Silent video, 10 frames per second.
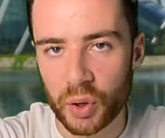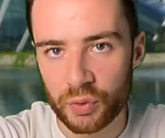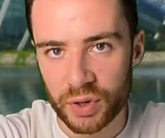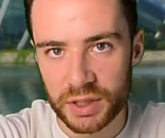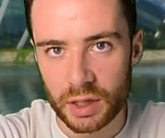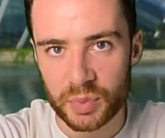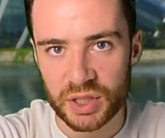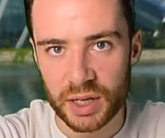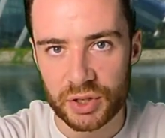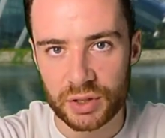A modern
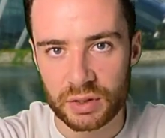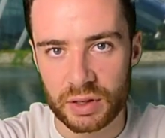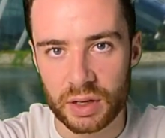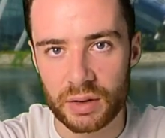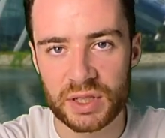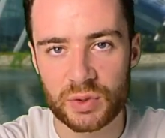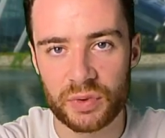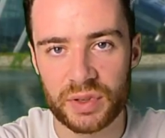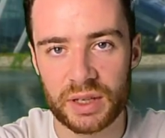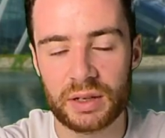reinterpretation, for instance
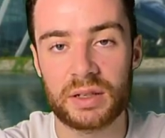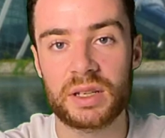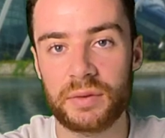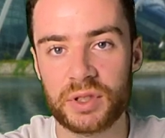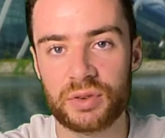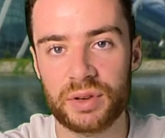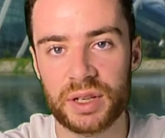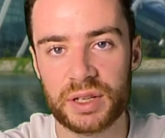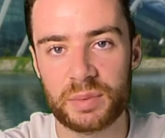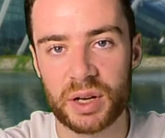with the
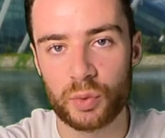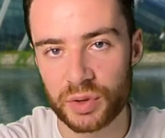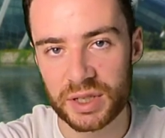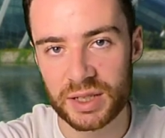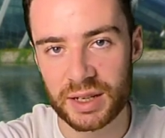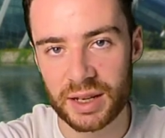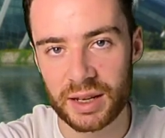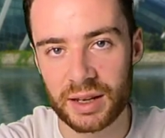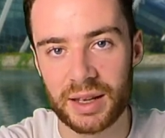conservatories by Wilkinson